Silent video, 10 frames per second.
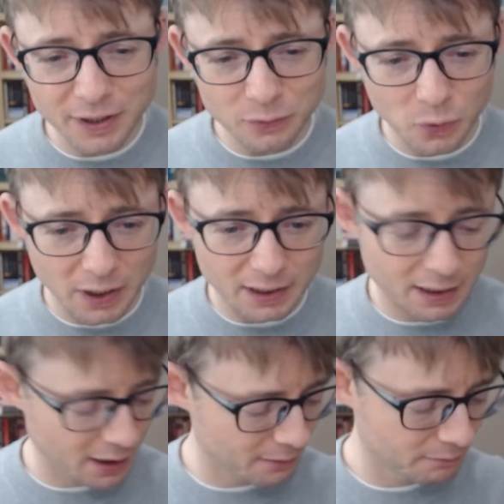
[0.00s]

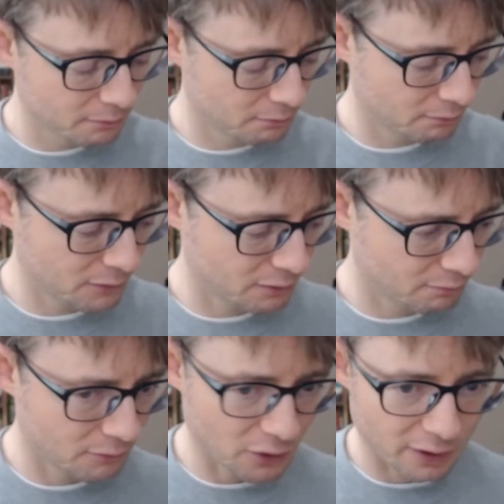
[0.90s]
work?
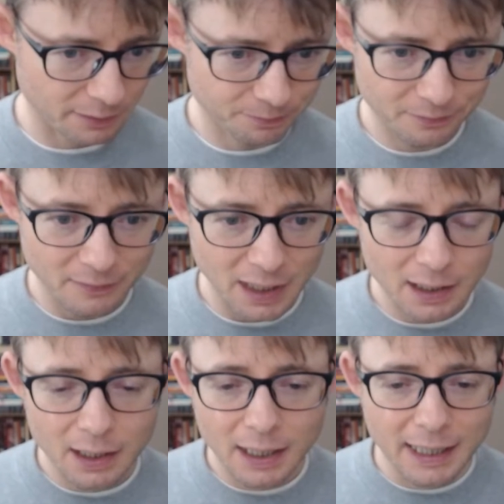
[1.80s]
Sorry.
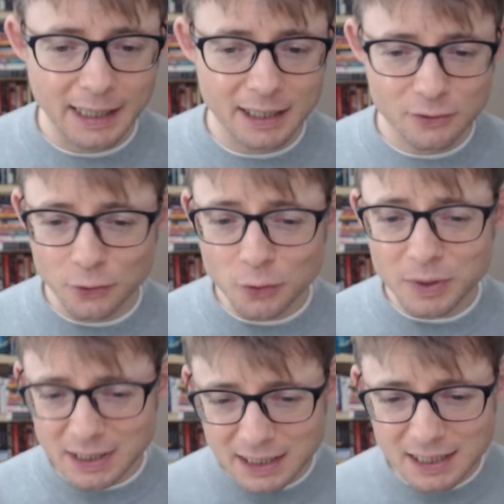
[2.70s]
So,
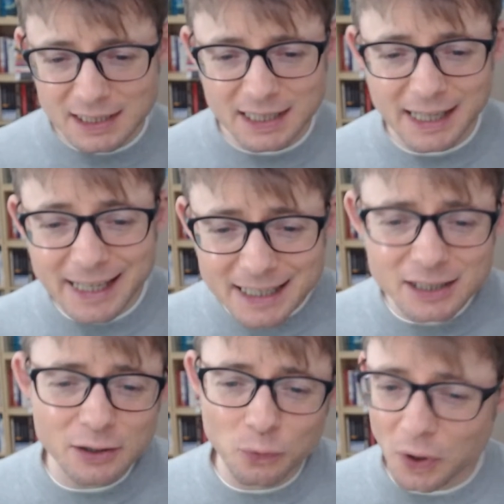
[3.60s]
Human Decency
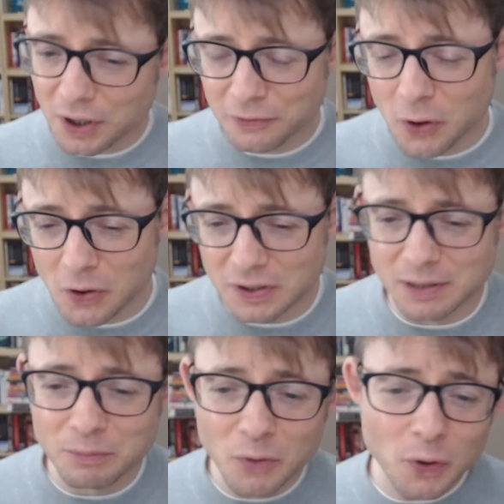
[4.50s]
is one of Gong's
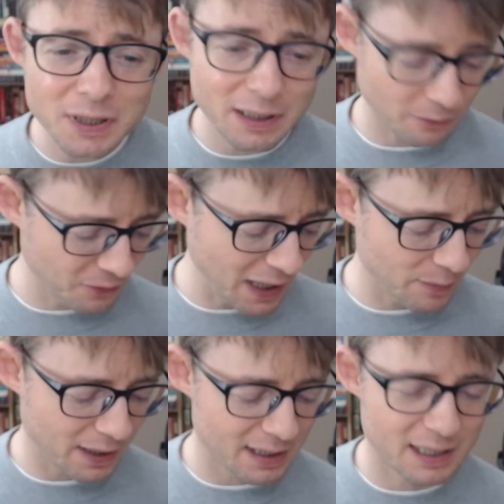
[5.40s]
most
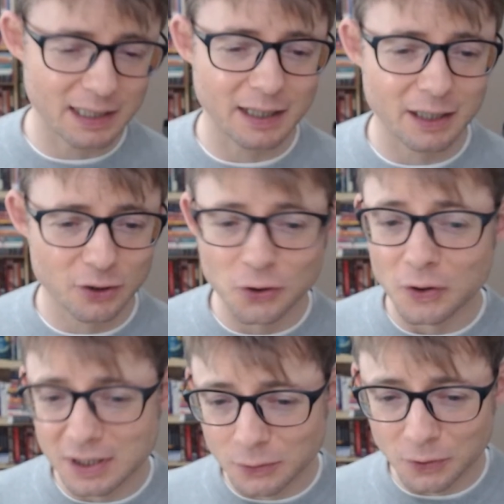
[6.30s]
famous
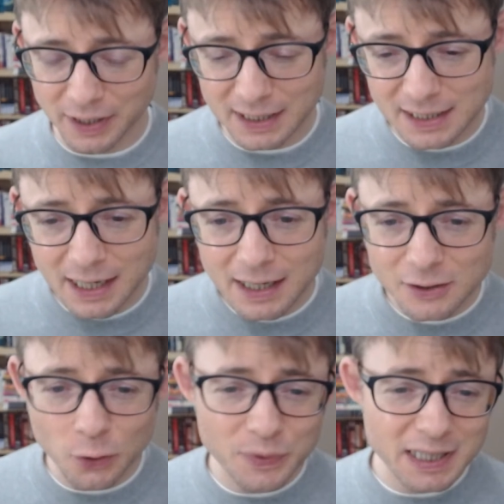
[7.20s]
short stories.
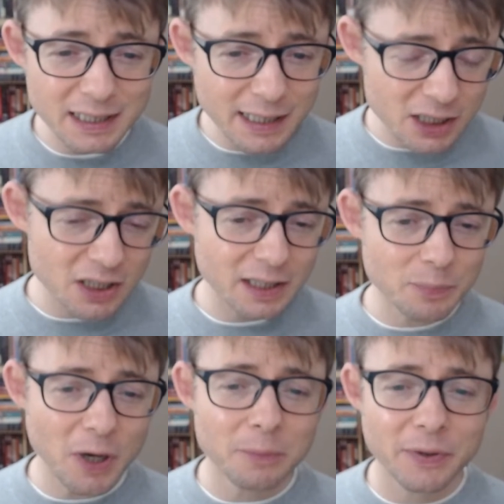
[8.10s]
So, it was initially
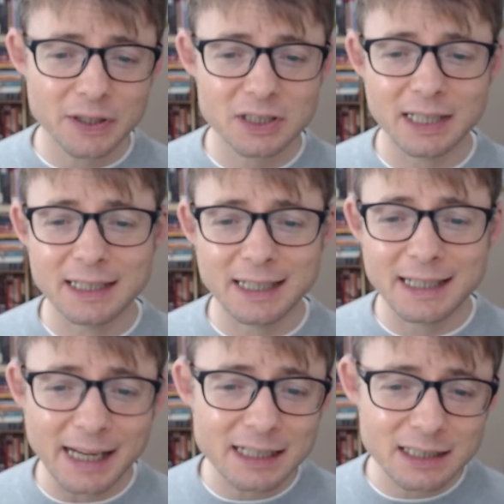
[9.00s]
published in
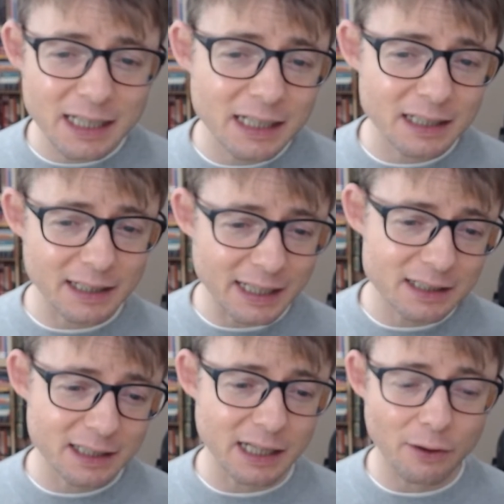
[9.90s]

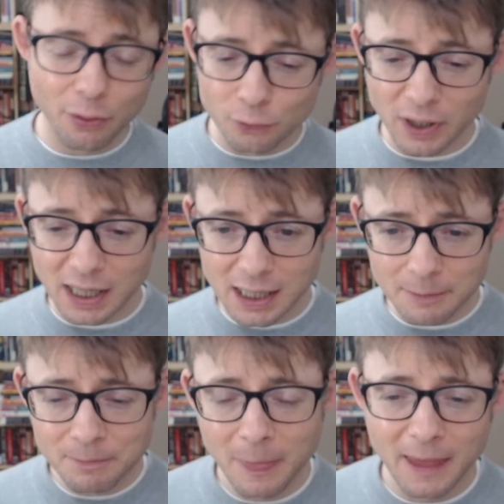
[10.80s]
1993,
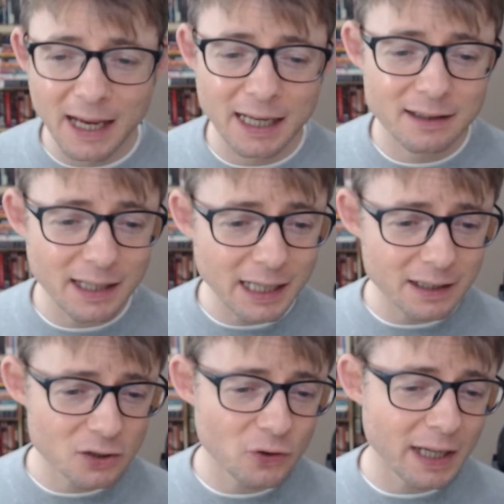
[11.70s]
and the
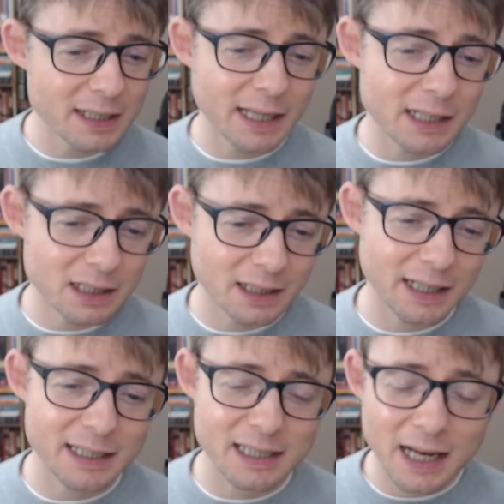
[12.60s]
English translation
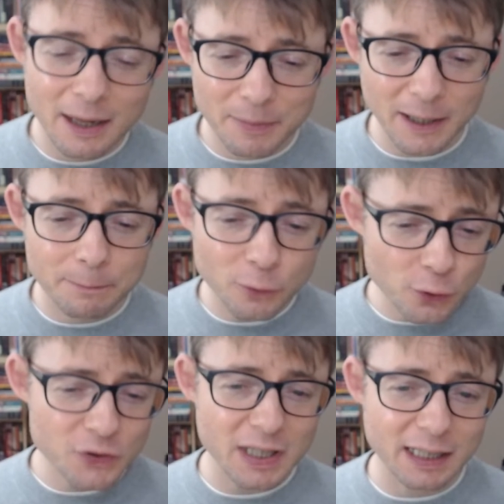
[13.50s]
is by
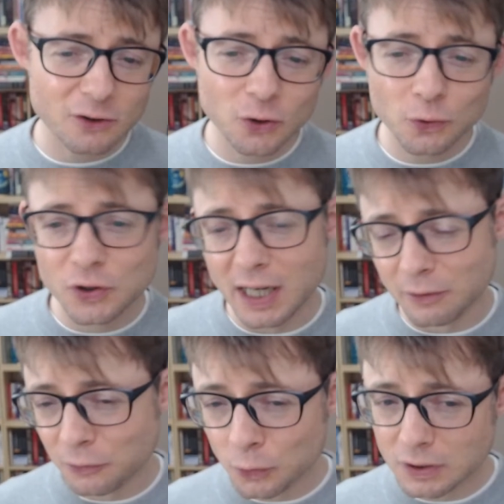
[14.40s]
Bruce and
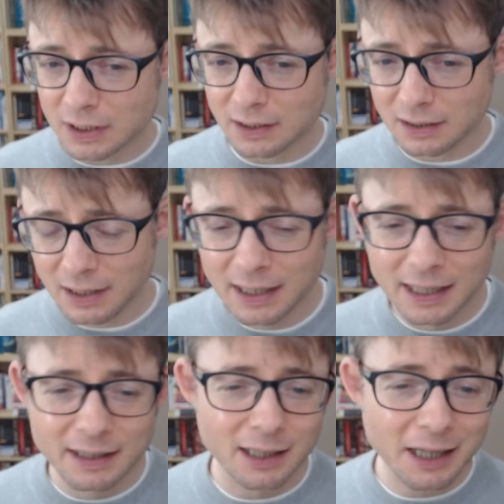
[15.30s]
Juchan Fulton,
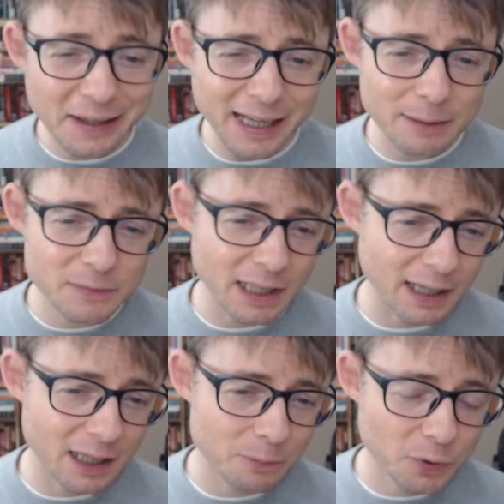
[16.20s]
the acclaimed
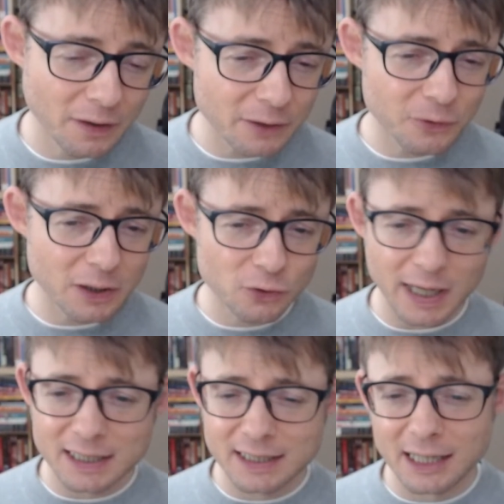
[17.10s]
and prolific
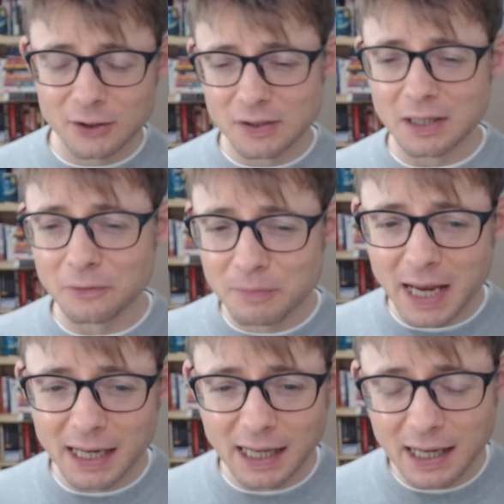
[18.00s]
translators of
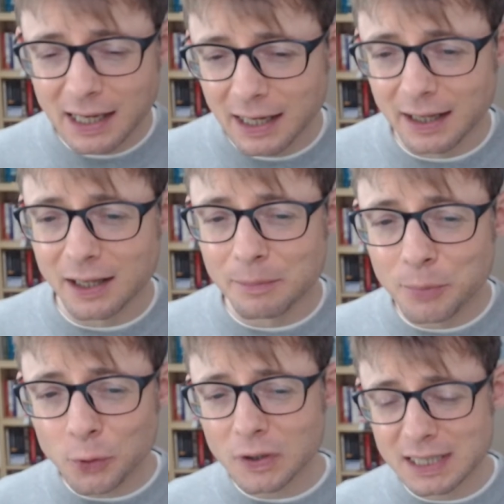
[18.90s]
many
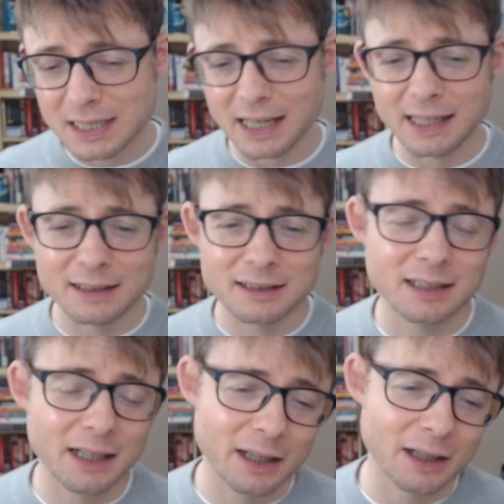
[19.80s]
books and
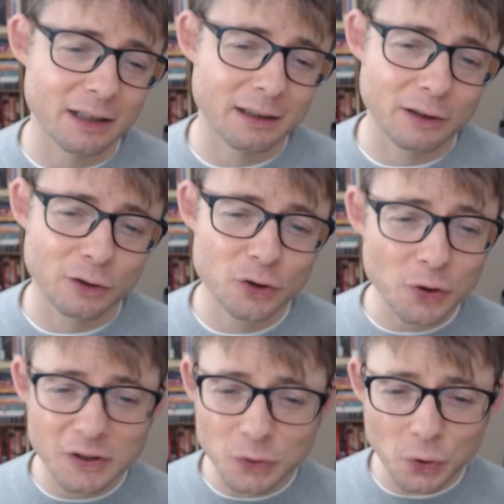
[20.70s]

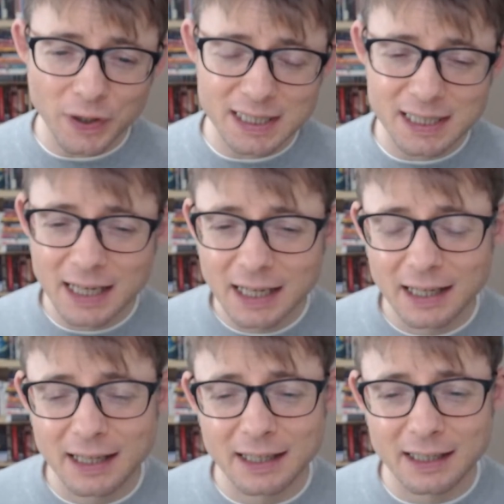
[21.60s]
short stories.
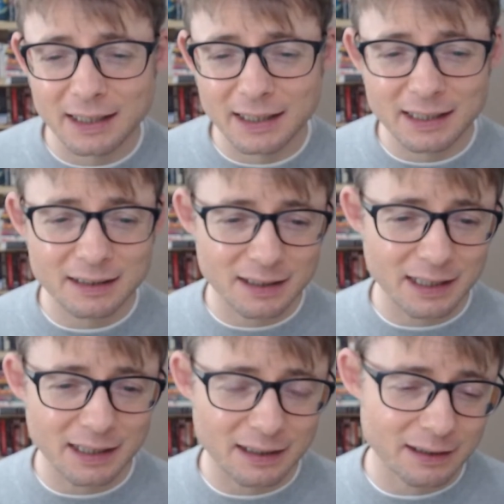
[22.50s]
In
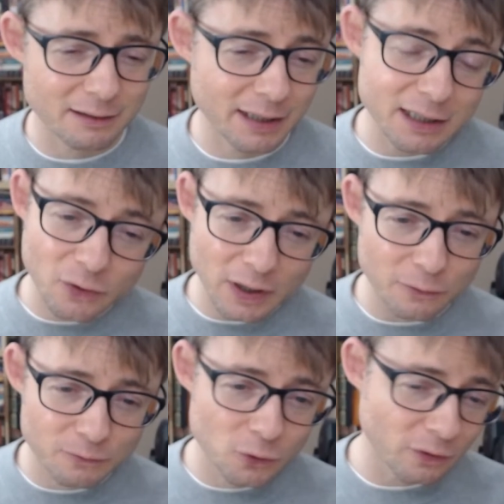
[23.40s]
the history
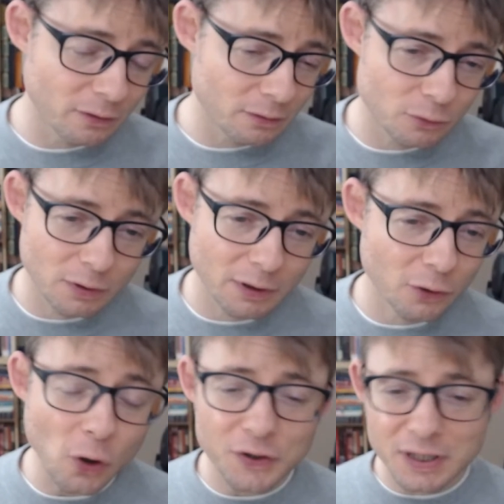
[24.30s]
of
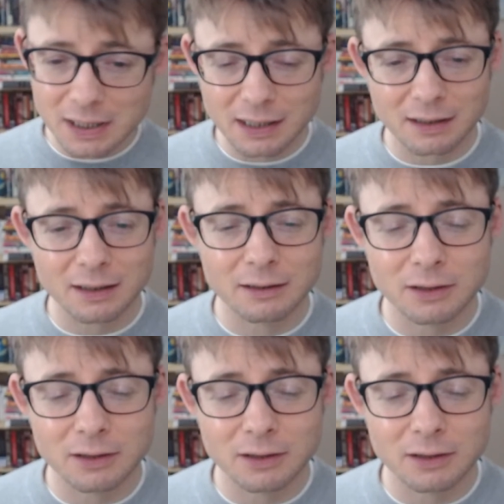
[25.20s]
across the